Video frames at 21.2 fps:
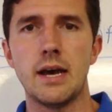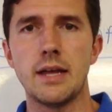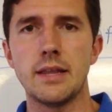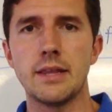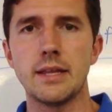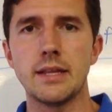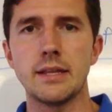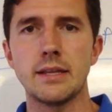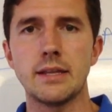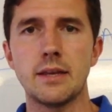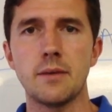
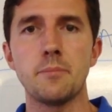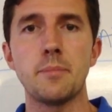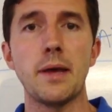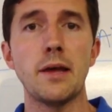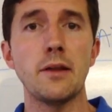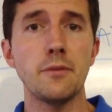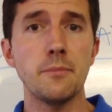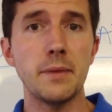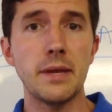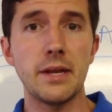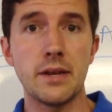that
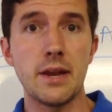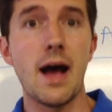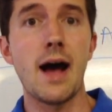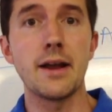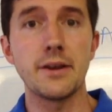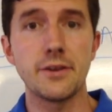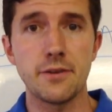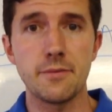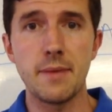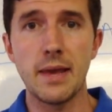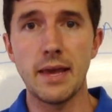compelled me
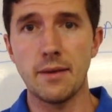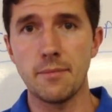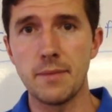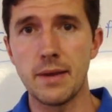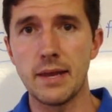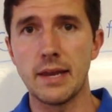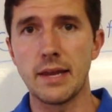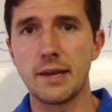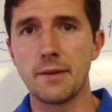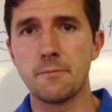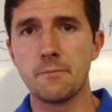not to make
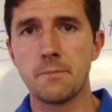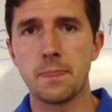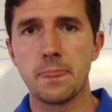meaning.